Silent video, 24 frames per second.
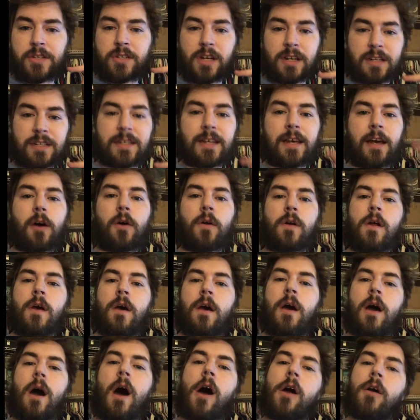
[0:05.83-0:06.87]
checked out
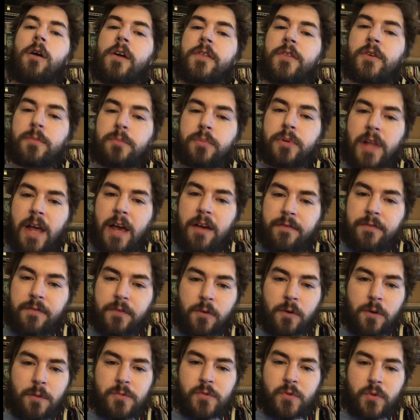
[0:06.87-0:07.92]
our other
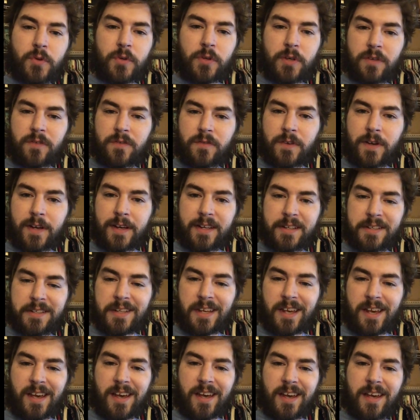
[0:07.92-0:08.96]
platforms where you could
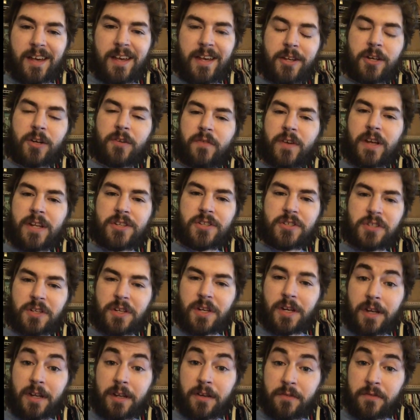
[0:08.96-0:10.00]
find
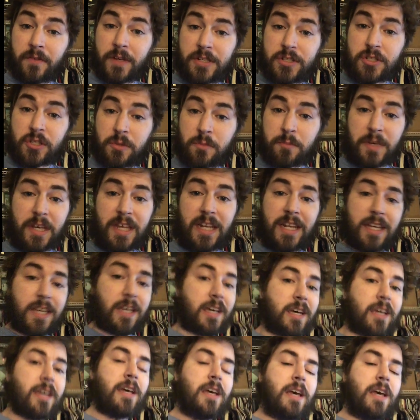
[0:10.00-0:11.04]
intervention and intervention media.